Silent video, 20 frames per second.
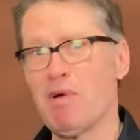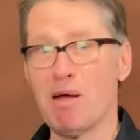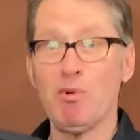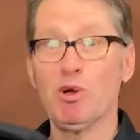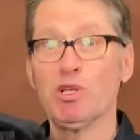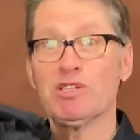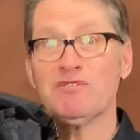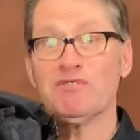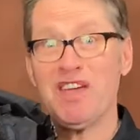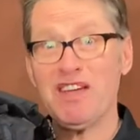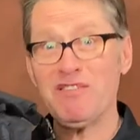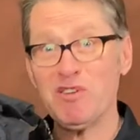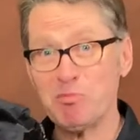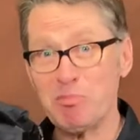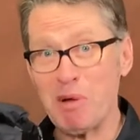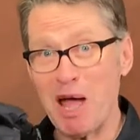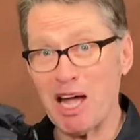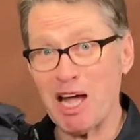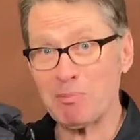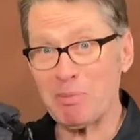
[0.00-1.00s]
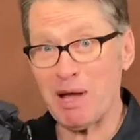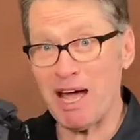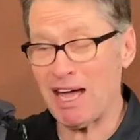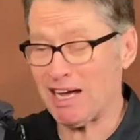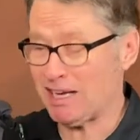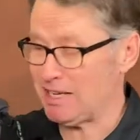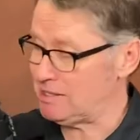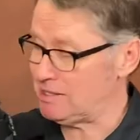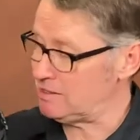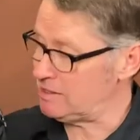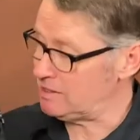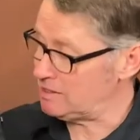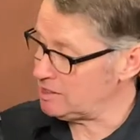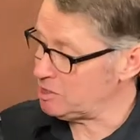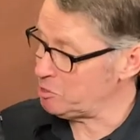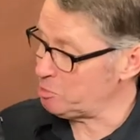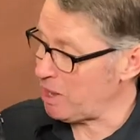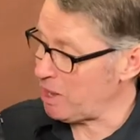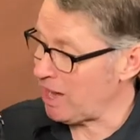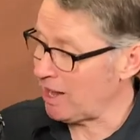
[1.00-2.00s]
most favorite backpack is the
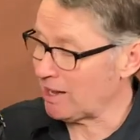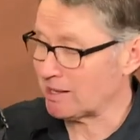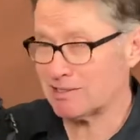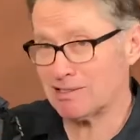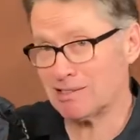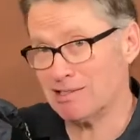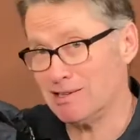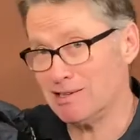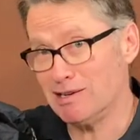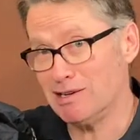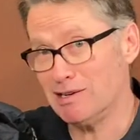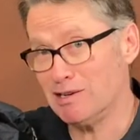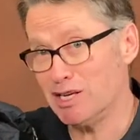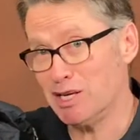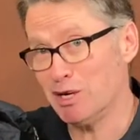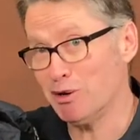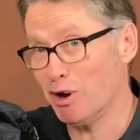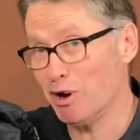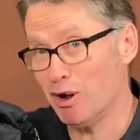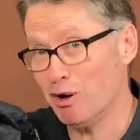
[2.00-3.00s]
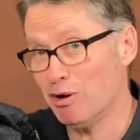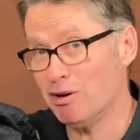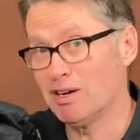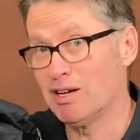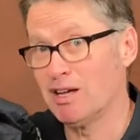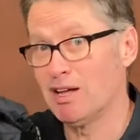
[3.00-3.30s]
Zpacks Nero.